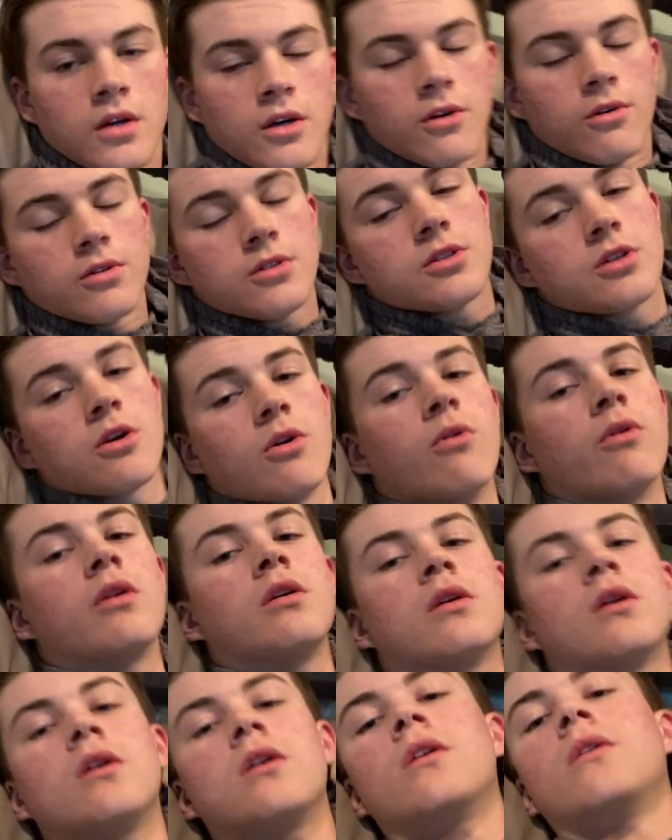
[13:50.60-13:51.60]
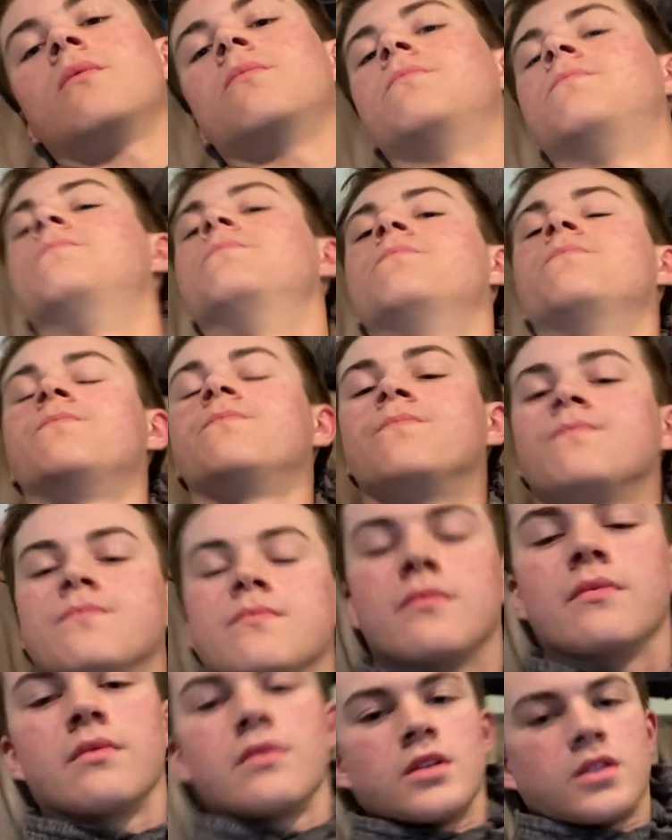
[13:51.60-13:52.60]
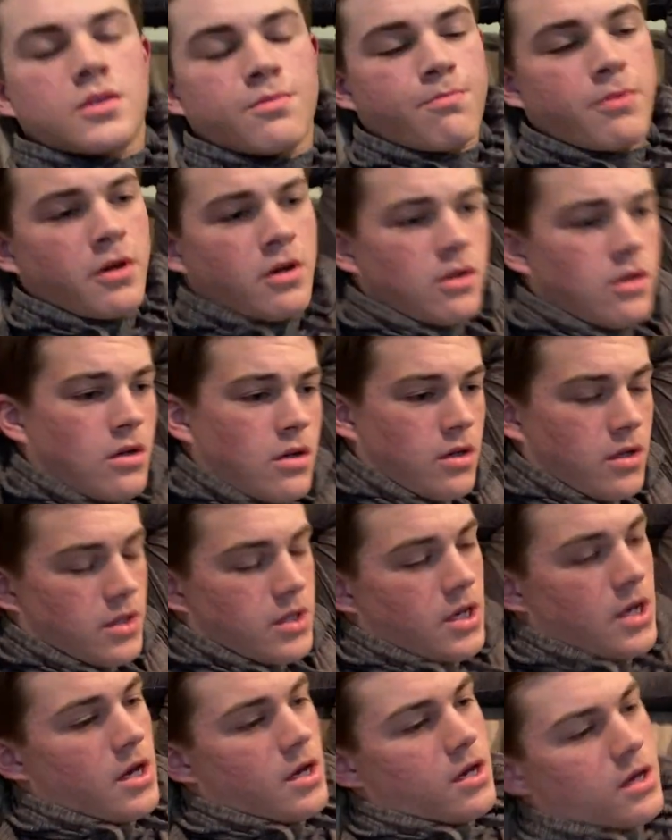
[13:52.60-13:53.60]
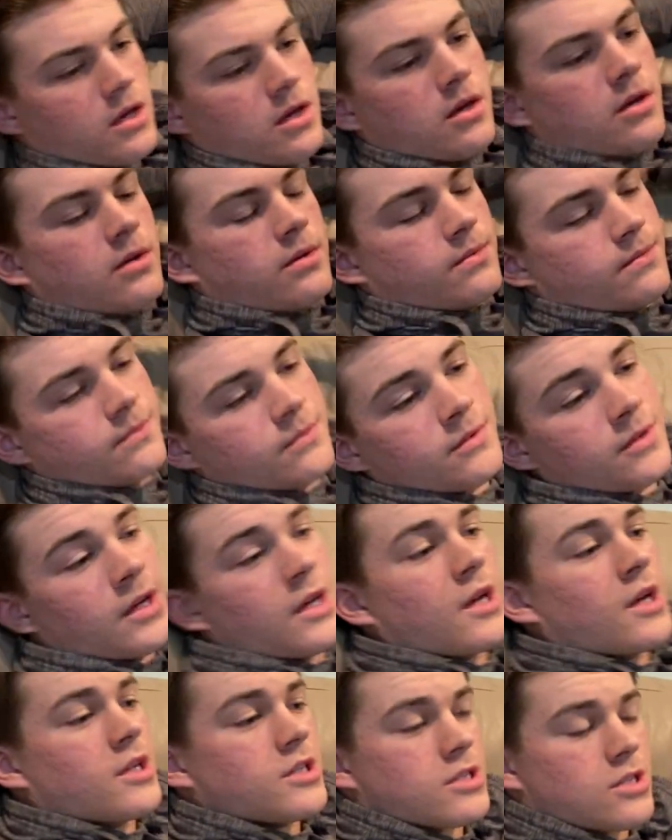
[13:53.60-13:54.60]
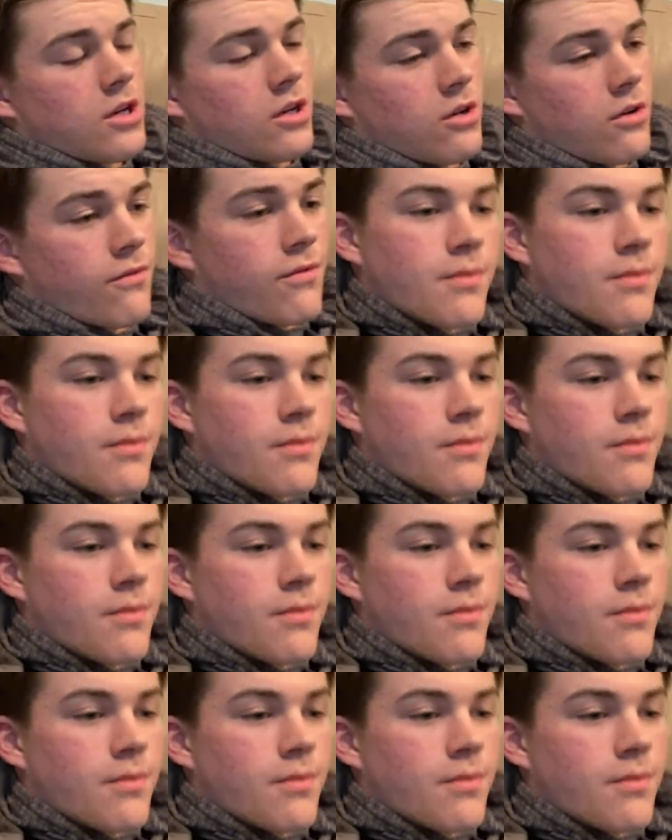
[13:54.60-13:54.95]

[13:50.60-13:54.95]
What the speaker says: What's going on? It's been a long day. Just got home